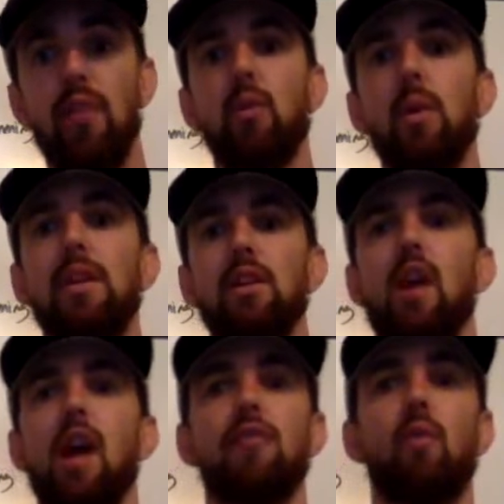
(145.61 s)
So we did a
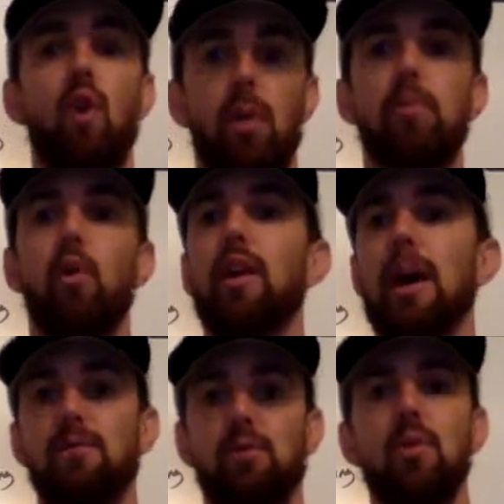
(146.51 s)
lot of work building
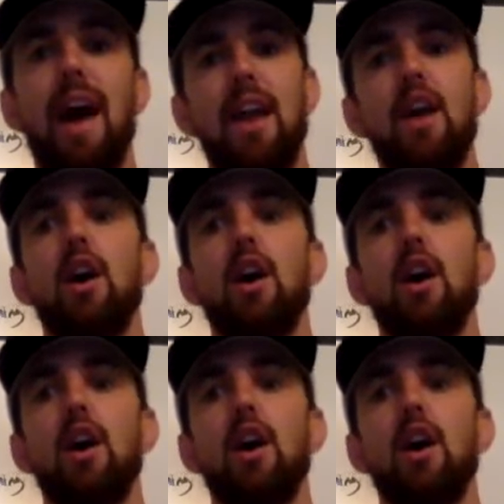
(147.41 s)
up to that